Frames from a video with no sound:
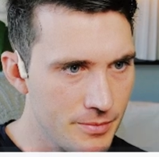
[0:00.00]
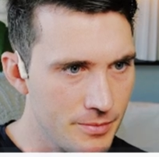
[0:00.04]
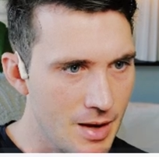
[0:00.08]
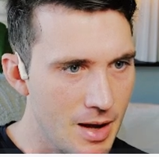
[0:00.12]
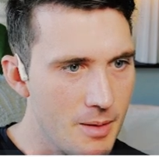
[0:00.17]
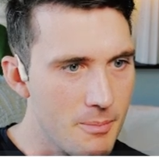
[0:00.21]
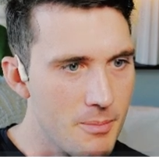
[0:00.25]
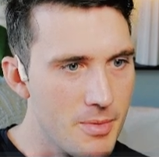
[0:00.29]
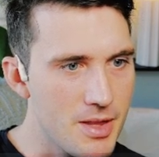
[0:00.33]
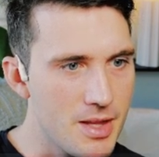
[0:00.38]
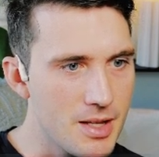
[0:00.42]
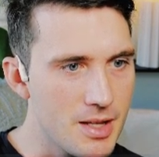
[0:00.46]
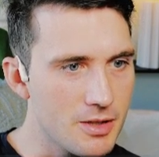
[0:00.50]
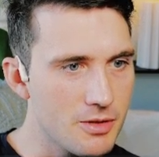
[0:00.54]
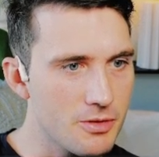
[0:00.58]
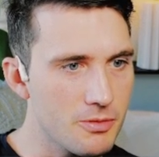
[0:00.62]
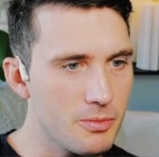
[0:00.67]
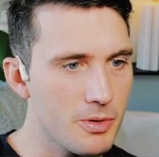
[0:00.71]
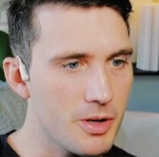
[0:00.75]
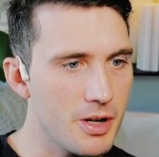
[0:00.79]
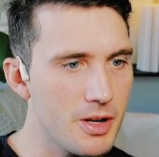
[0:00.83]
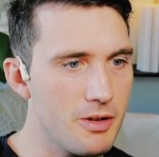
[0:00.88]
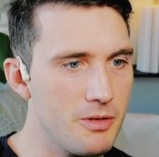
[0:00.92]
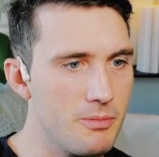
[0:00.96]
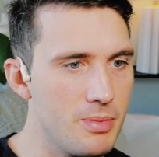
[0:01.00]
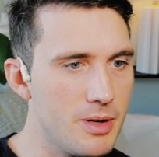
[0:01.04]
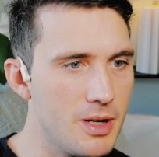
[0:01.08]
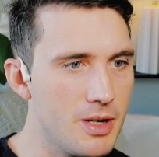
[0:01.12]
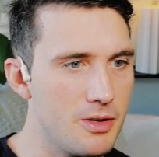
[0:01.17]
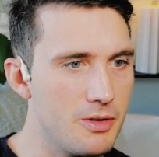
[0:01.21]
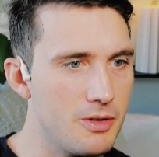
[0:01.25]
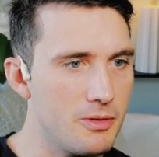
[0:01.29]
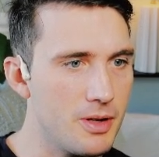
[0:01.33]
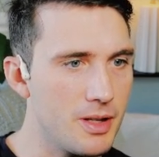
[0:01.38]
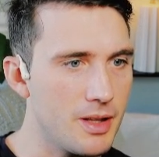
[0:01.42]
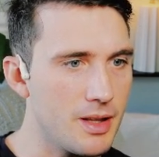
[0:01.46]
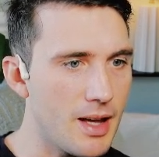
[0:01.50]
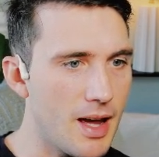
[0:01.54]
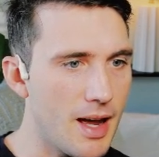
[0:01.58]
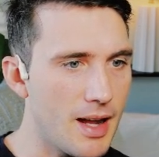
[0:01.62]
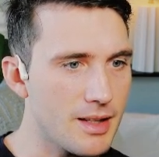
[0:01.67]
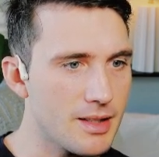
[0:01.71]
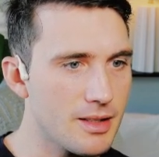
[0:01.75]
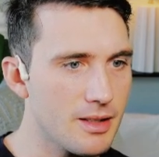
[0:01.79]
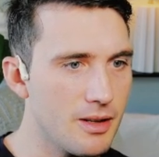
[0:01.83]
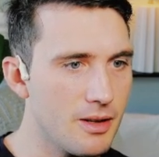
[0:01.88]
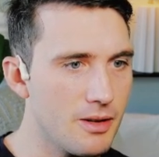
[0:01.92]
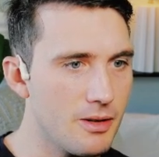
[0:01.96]
But this is where you'd be doing
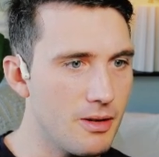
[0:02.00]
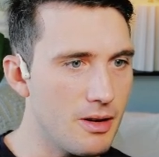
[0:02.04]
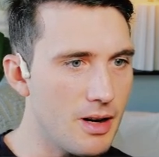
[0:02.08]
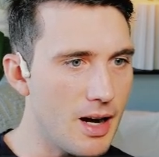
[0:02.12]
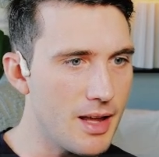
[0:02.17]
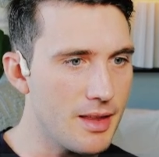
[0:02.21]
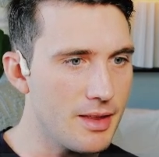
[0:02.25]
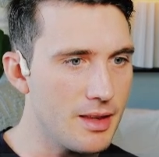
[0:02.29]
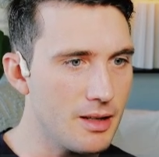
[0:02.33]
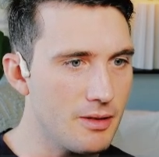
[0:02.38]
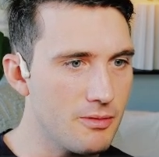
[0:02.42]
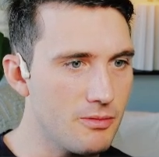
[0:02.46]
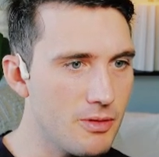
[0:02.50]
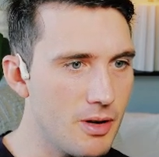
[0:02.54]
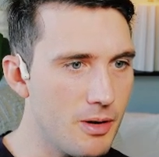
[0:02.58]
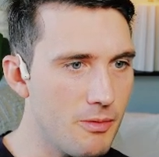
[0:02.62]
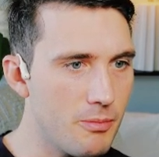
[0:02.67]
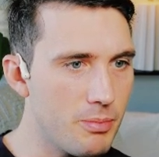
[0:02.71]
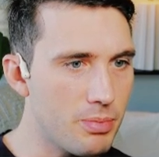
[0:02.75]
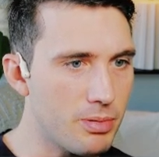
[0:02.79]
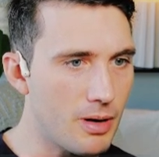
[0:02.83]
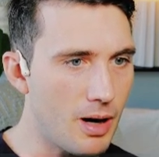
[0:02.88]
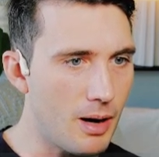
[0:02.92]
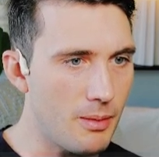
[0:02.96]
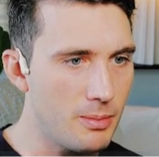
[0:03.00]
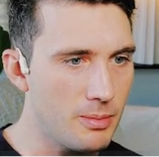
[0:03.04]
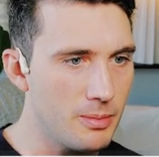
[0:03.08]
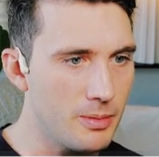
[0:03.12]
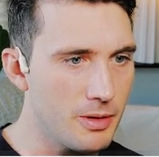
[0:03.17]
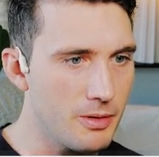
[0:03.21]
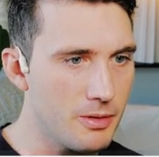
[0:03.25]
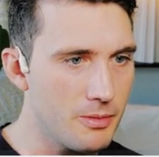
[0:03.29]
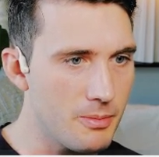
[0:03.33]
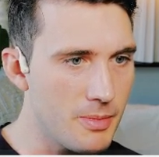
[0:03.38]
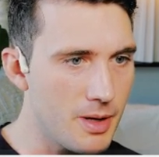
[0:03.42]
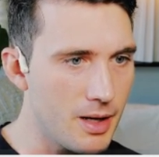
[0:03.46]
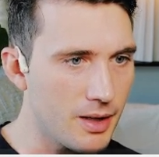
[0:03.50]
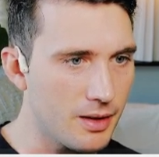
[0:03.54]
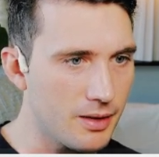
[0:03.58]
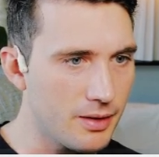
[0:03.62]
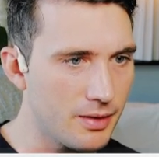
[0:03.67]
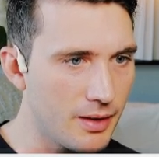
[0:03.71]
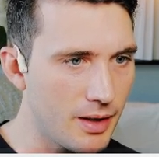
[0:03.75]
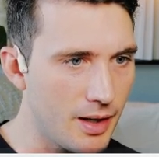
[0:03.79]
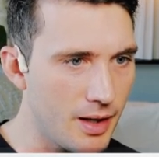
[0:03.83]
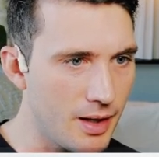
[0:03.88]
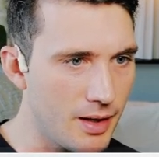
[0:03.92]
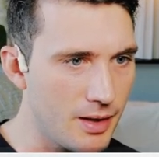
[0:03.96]
that. So I think what probably would make
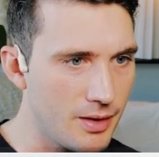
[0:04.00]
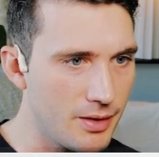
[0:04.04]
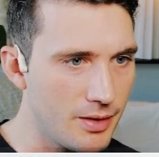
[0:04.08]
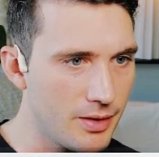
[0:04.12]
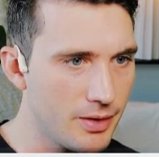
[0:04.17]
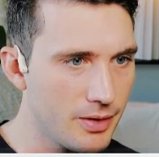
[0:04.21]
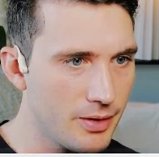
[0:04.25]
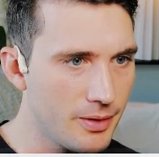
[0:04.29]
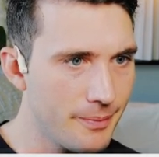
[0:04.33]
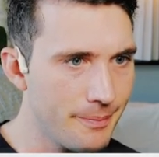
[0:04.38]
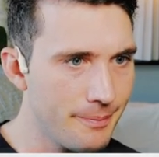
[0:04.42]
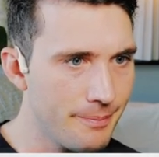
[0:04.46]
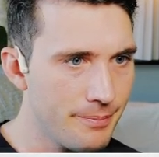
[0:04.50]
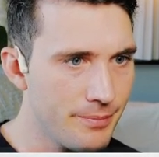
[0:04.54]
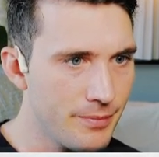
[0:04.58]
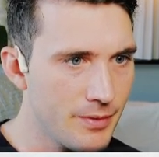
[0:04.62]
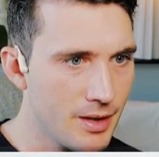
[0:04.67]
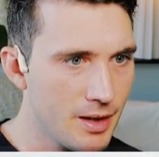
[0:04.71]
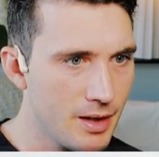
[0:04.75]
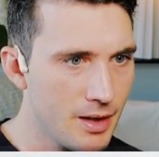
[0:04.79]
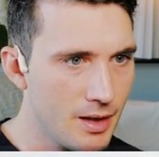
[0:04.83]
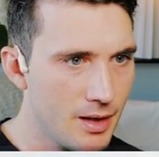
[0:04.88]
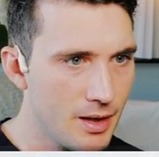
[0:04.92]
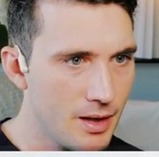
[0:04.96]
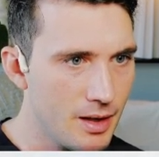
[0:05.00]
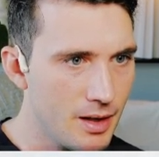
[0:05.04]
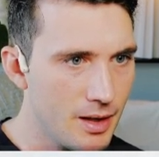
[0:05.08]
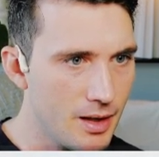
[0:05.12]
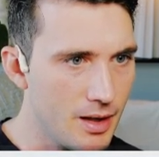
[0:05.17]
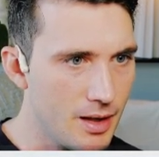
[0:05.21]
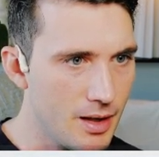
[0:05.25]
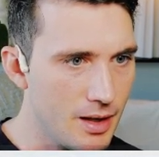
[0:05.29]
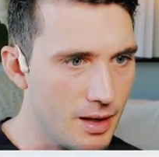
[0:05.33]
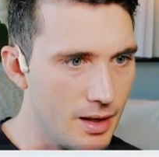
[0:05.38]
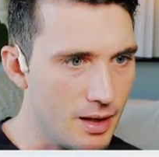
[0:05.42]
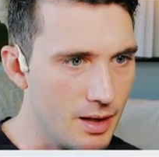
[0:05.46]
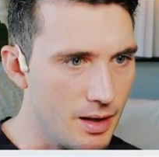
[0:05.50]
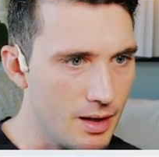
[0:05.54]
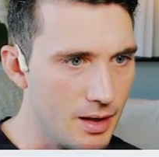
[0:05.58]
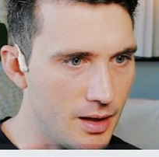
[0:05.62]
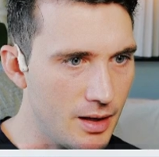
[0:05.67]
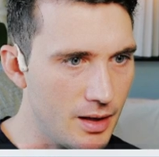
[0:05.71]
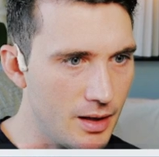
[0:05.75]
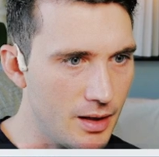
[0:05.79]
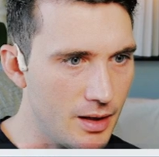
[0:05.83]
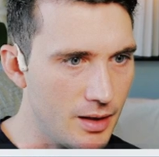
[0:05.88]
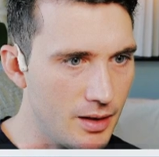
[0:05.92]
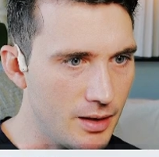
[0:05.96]
sense
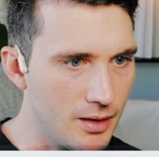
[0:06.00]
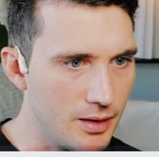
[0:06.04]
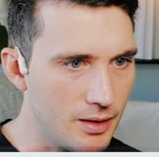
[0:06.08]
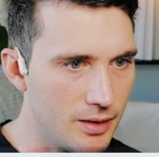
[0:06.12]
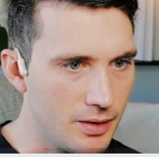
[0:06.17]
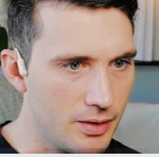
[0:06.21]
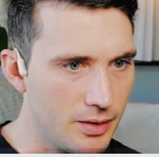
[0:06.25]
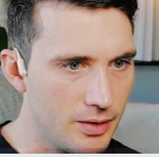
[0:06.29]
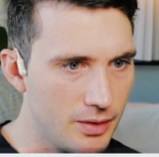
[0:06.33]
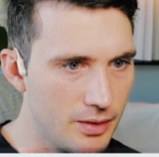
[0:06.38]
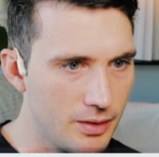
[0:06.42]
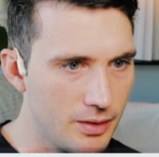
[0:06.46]
is